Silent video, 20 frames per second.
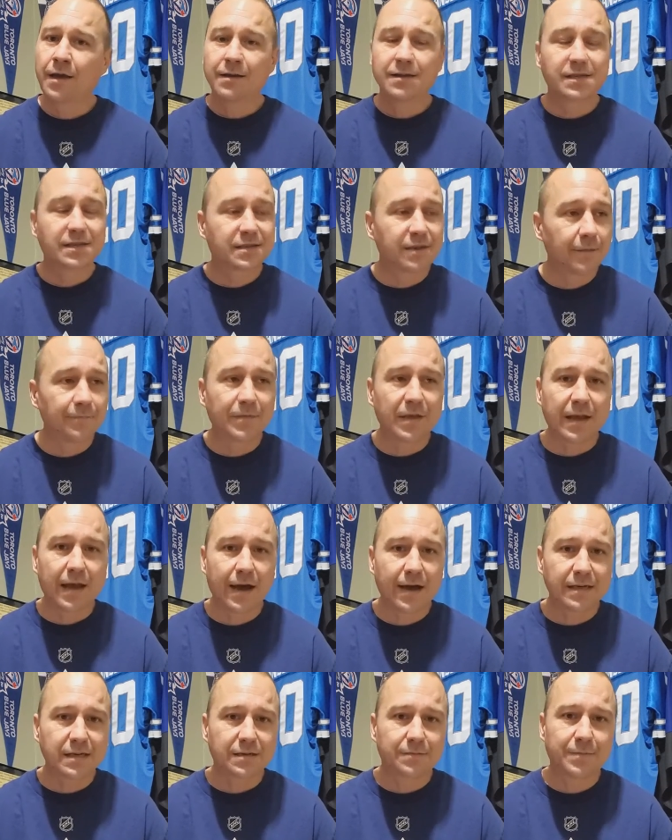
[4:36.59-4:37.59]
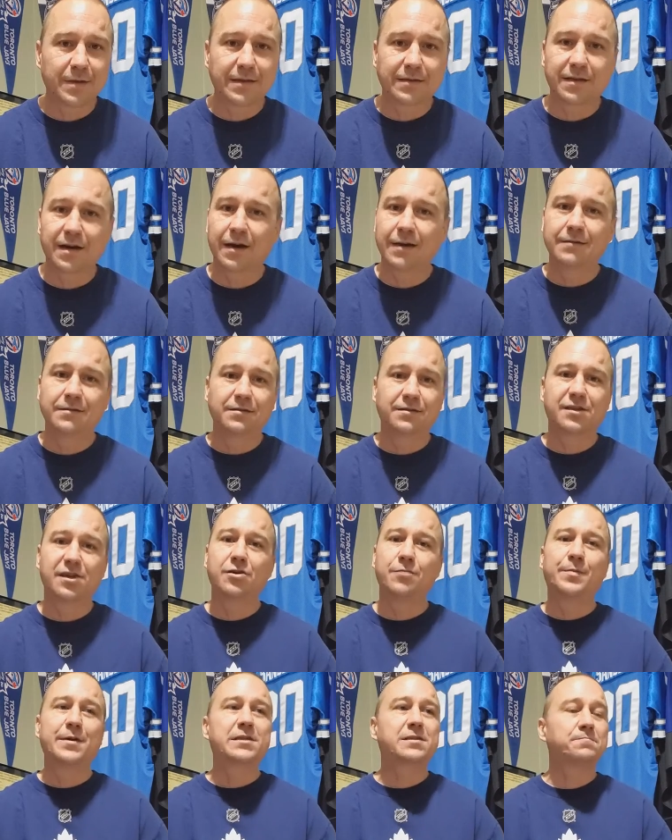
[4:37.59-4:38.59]
Something has to be done.
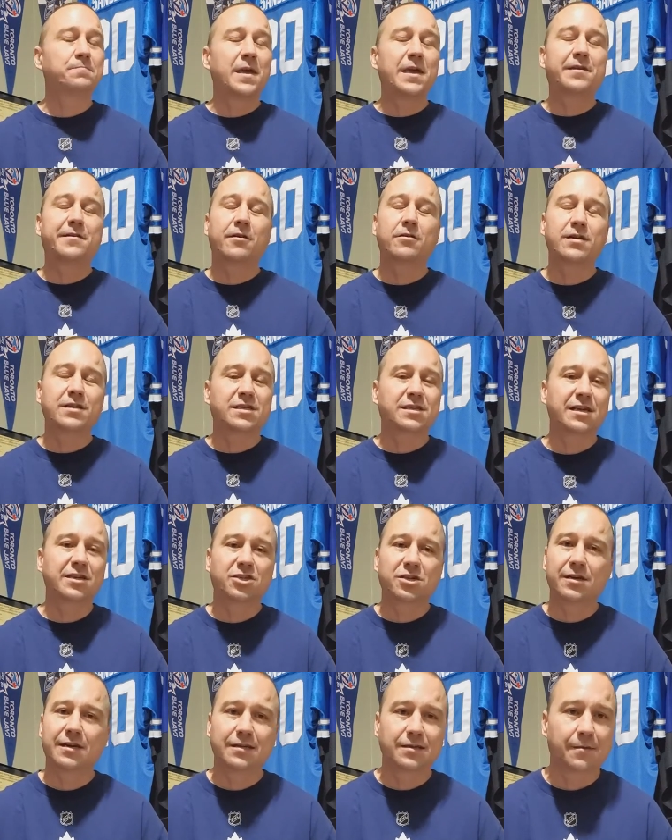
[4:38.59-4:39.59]
Dubas, make your decision.